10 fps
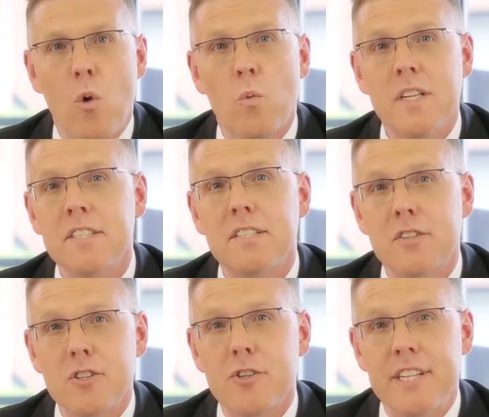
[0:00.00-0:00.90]
Once the
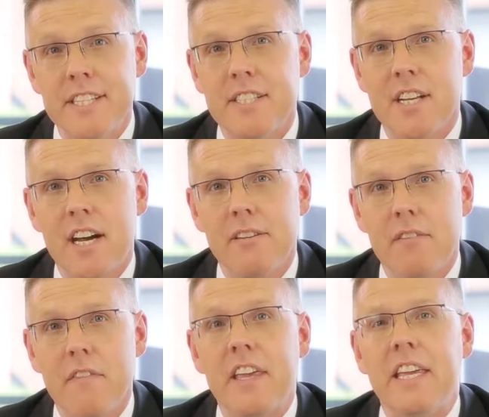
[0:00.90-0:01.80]
surgery is done,
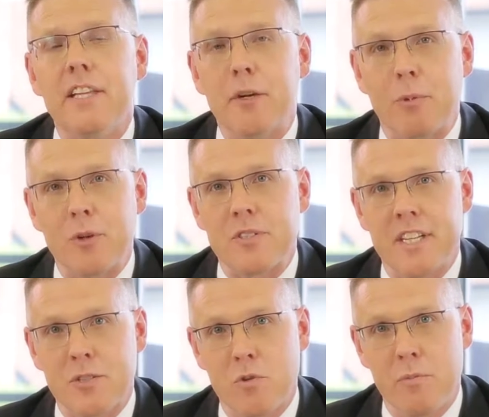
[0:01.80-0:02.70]
the healing
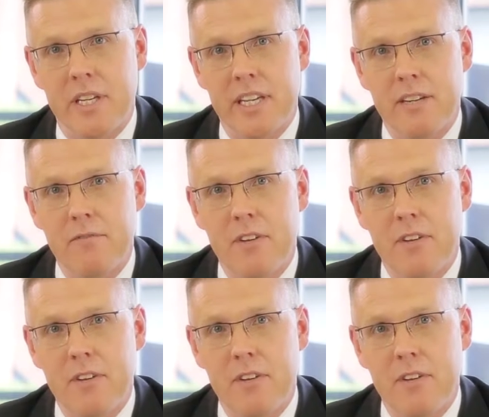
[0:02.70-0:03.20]
process will begin.